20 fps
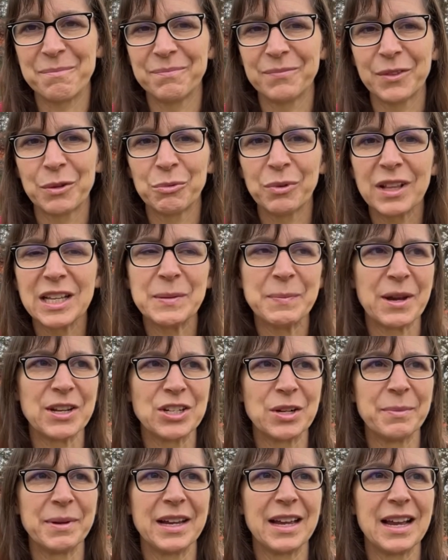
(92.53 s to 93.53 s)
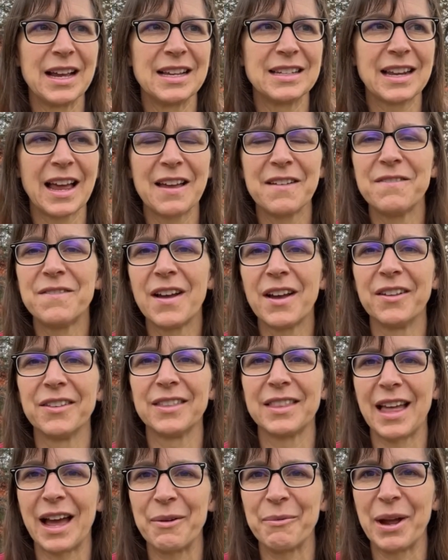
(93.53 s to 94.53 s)
really special, because I felt
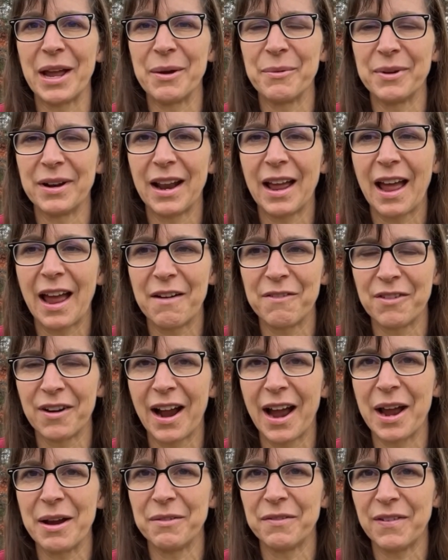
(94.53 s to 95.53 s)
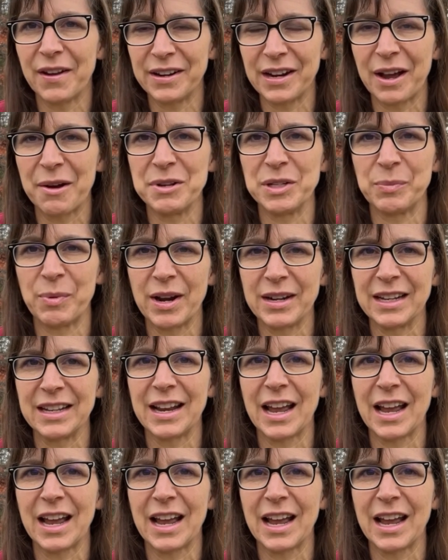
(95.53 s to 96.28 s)
that way whenever I found out I was pregnant.